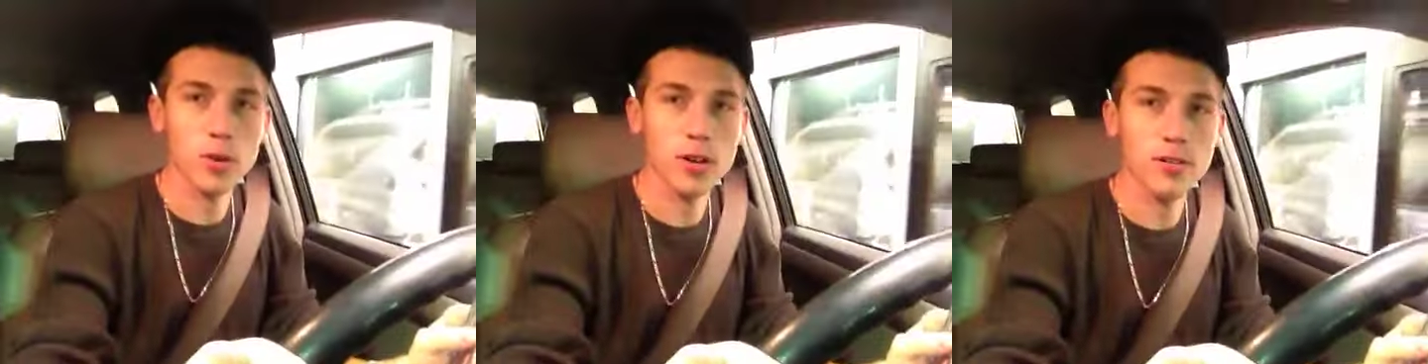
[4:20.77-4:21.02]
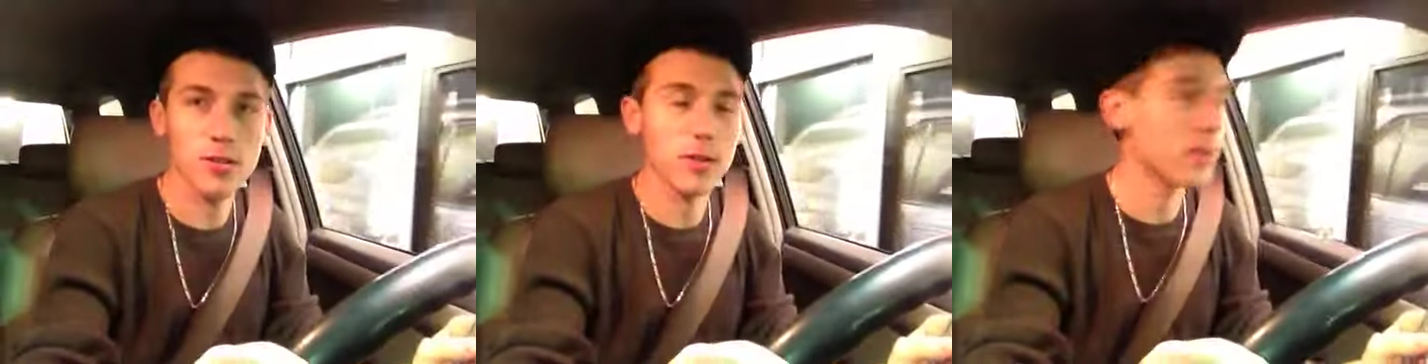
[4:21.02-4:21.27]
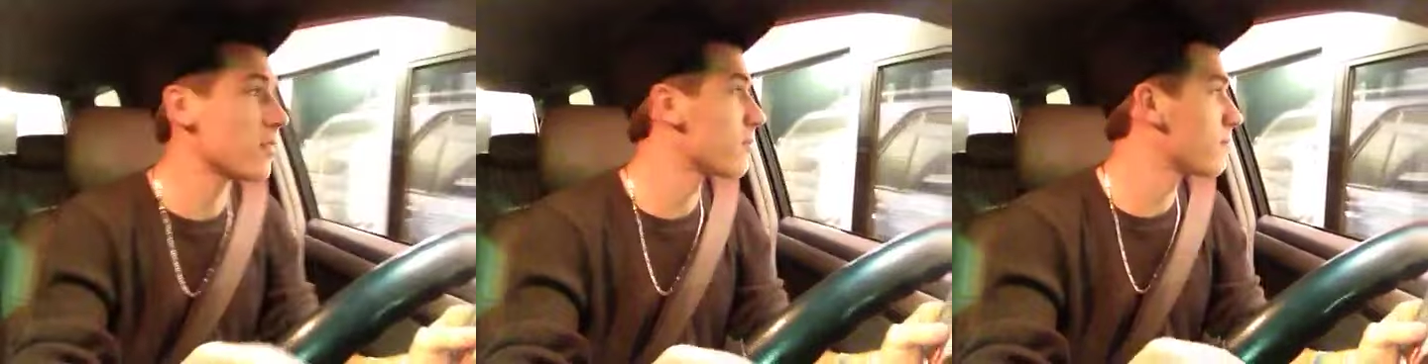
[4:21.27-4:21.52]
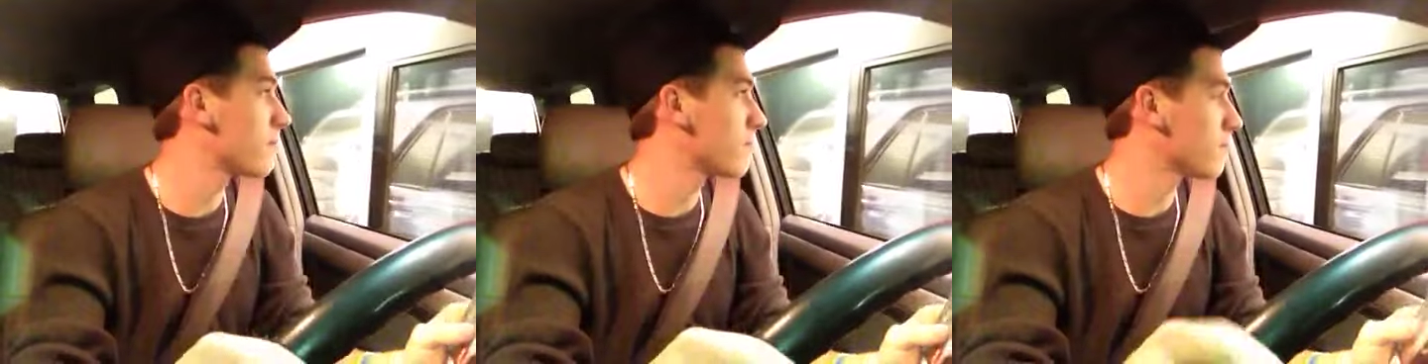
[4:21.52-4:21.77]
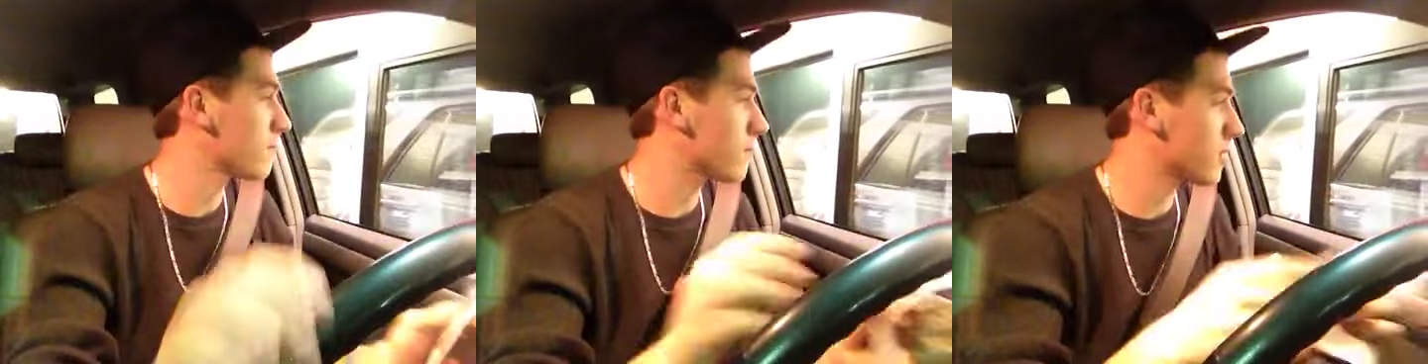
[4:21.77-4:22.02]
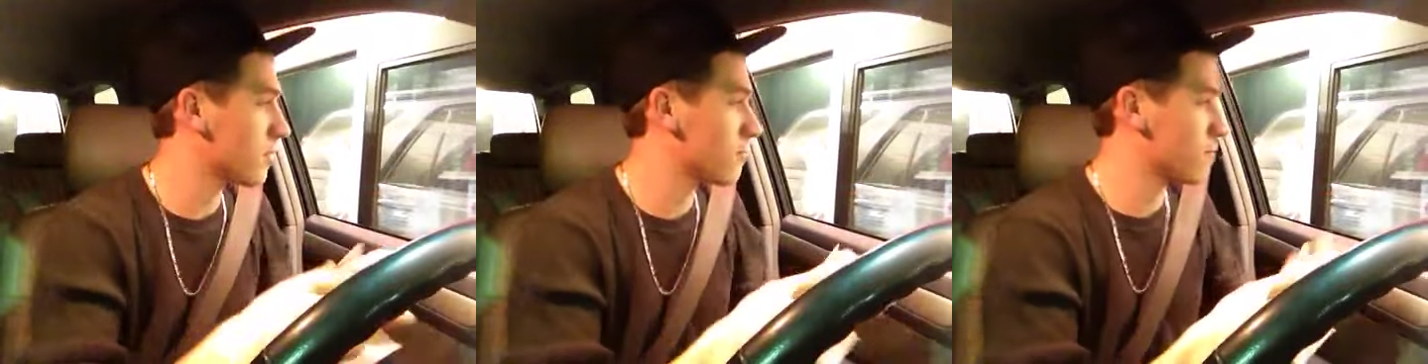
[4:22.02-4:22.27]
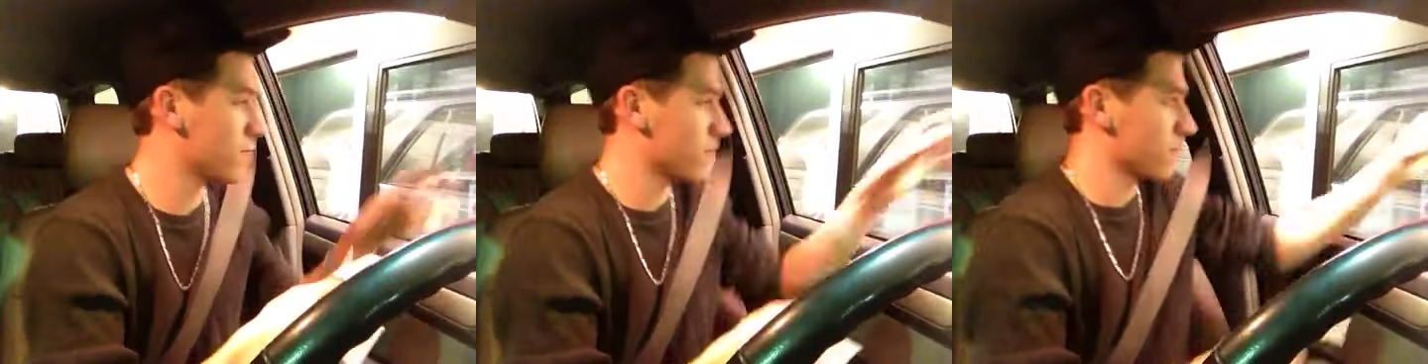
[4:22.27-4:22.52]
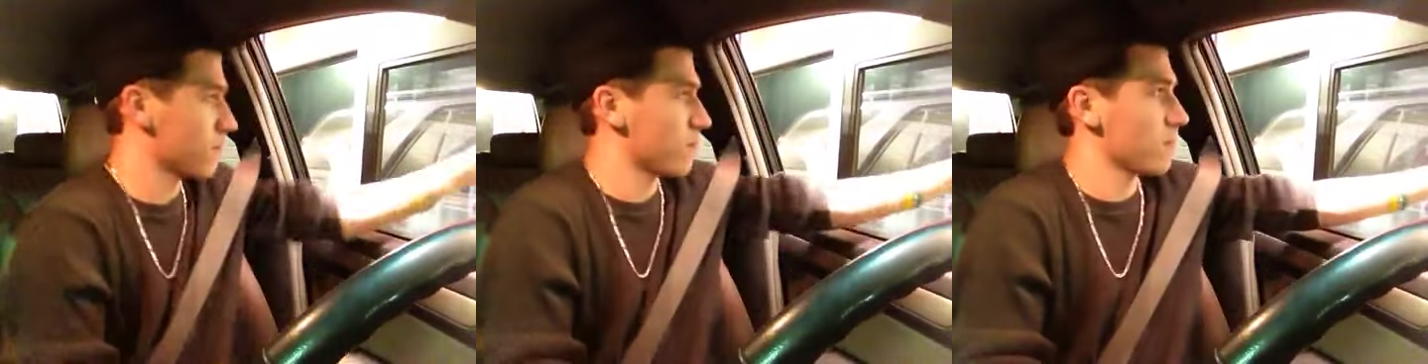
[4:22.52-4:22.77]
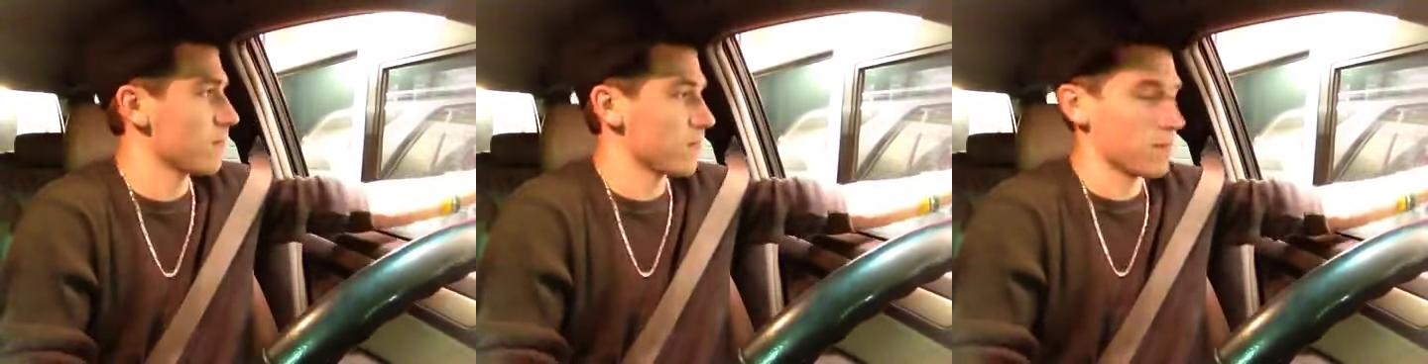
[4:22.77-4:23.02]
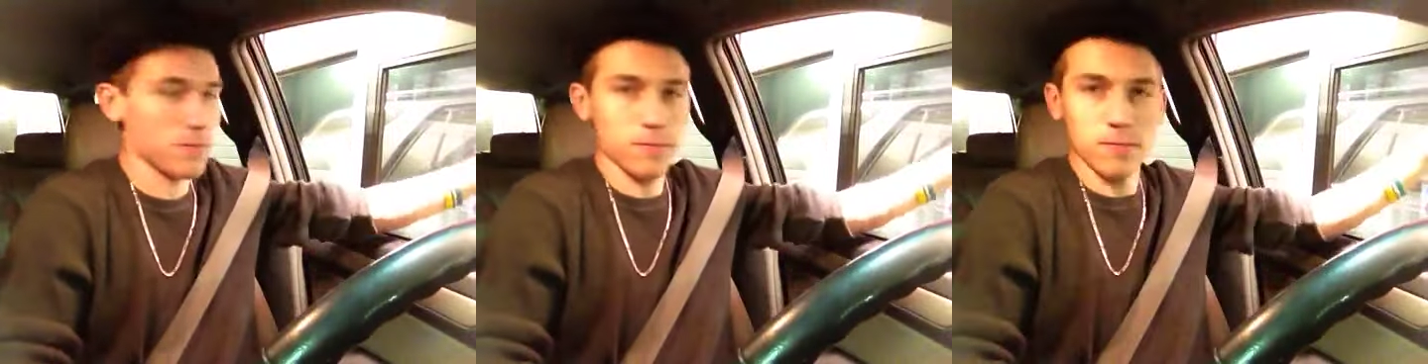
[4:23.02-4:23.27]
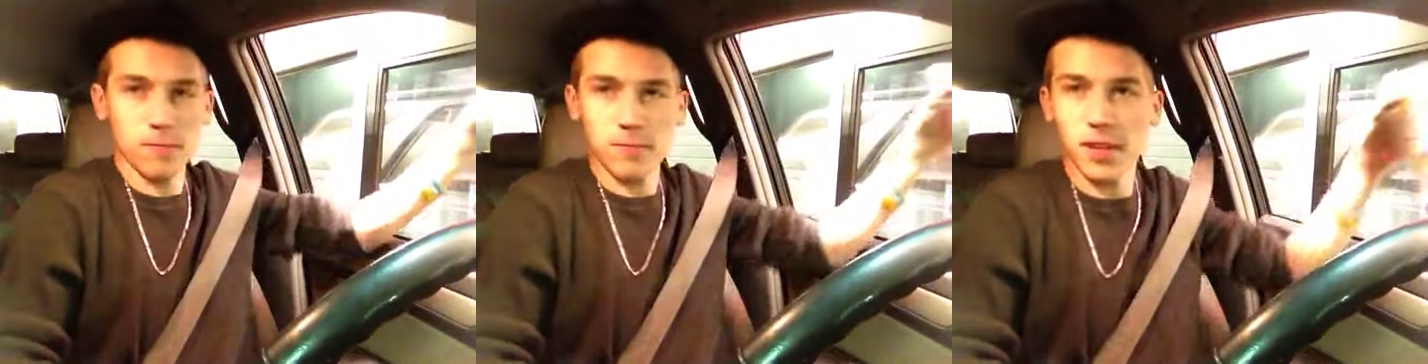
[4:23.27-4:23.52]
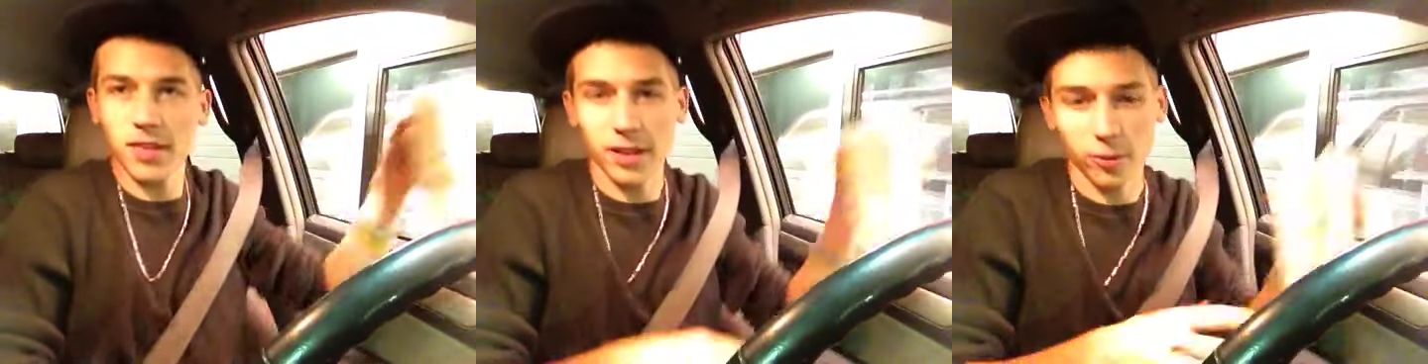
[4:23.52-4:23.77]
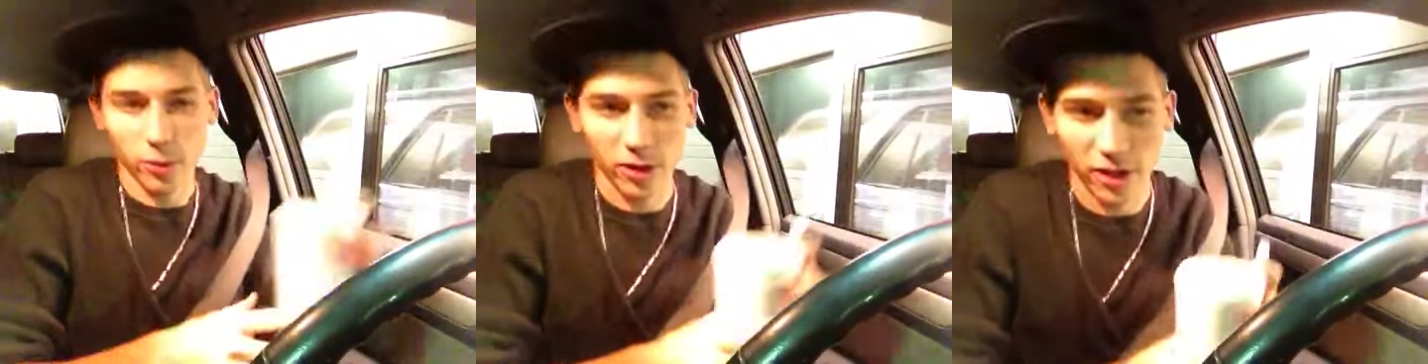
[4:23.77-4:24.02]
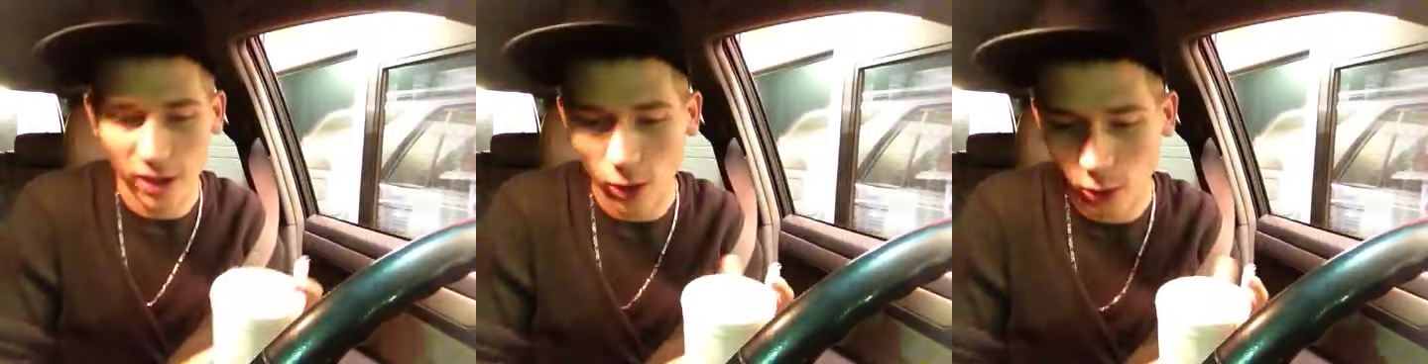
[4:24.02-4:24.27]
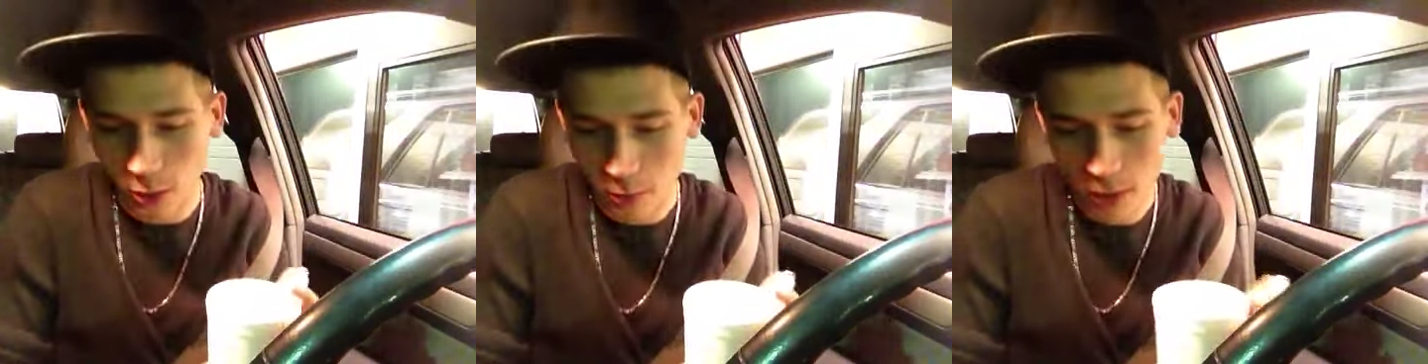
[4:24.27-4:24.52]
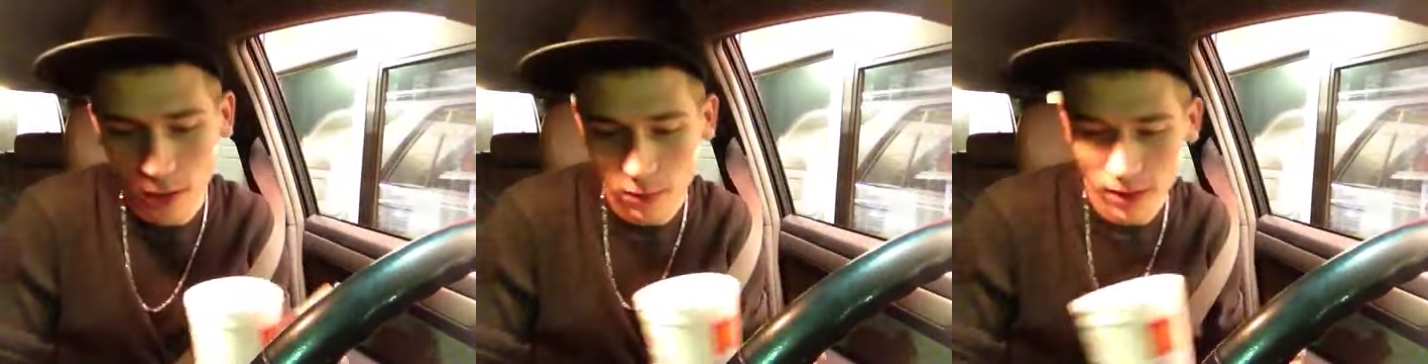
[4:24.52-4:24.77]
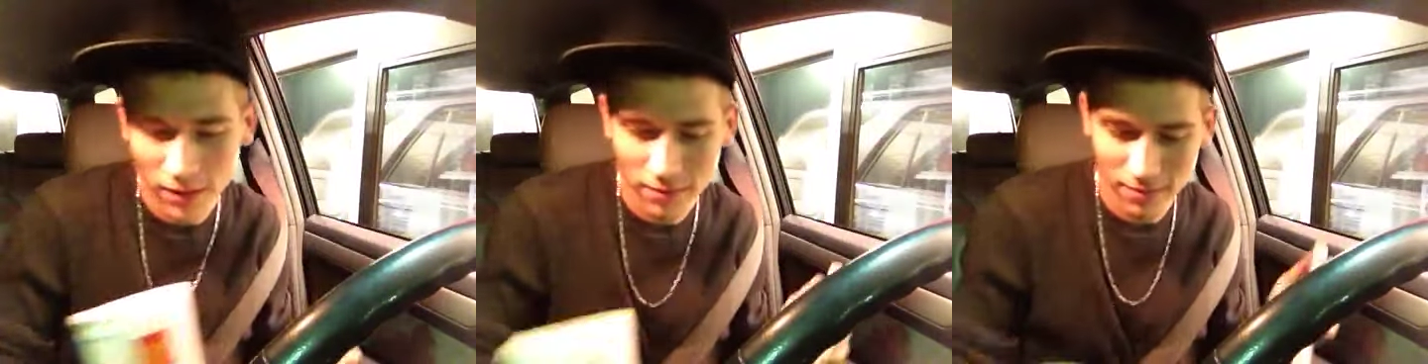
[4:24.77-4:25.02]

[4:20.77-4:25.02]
What is going on? There you go. I think we're gonna cone them probably.